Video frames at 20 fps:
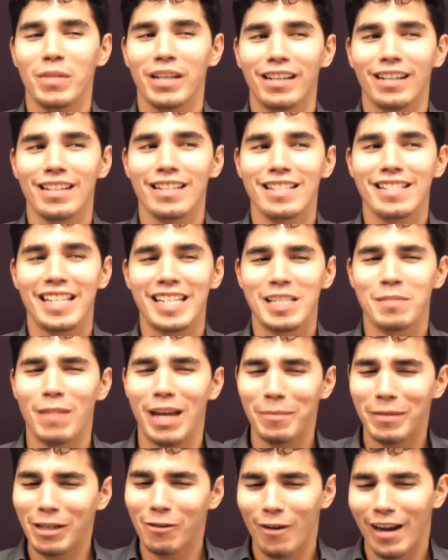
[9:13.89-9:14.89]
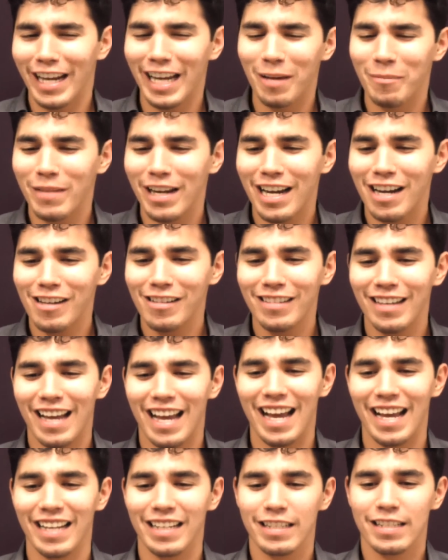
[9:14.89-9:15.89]
because it's made me who I am now,
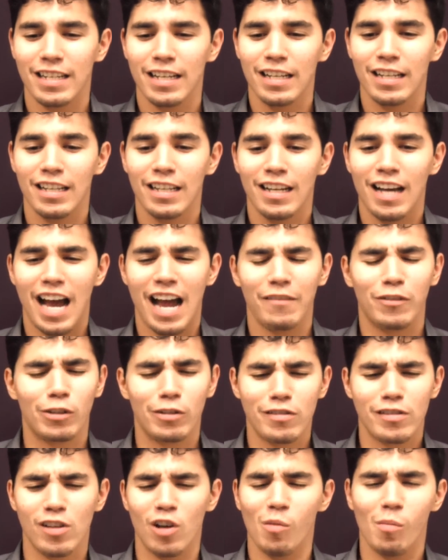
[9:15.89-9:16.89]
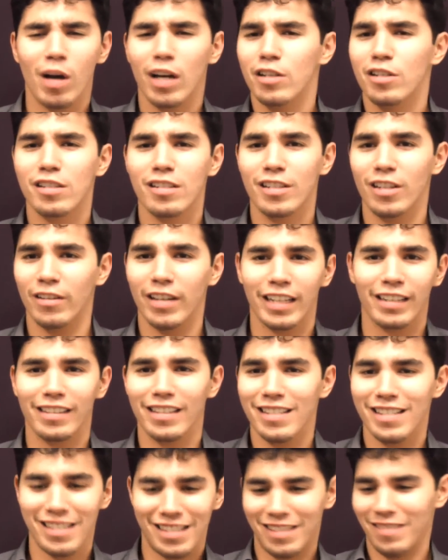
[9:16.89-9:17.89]
and I've learned so much during
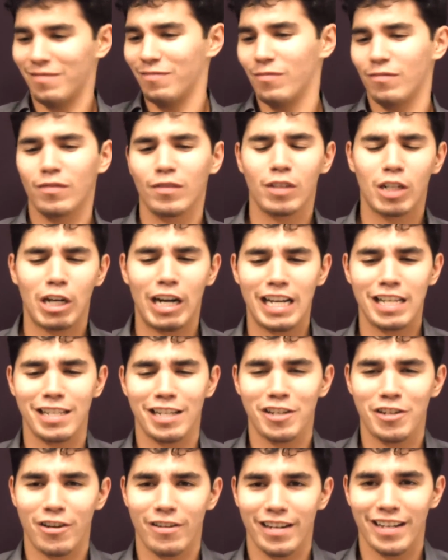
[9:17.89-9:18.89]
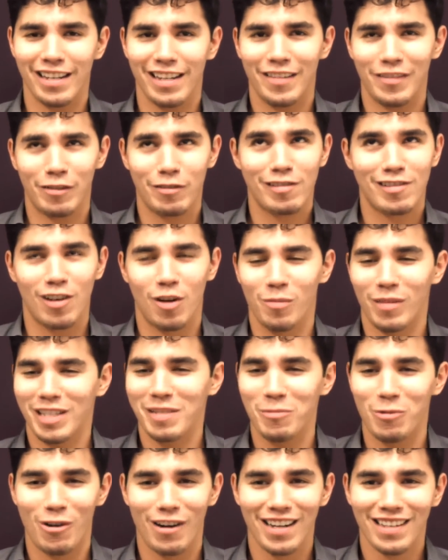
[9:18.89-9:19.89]
this crazy journey, and there's so
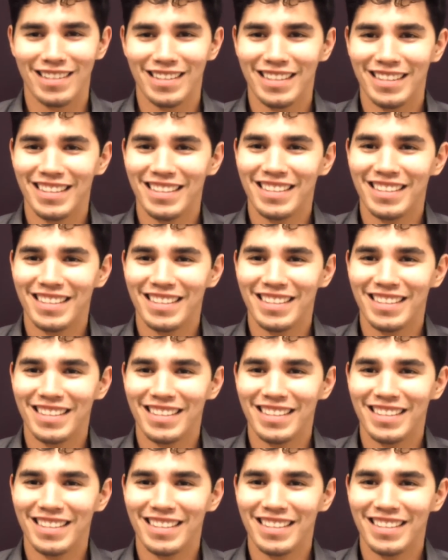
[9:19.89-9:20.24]
much more.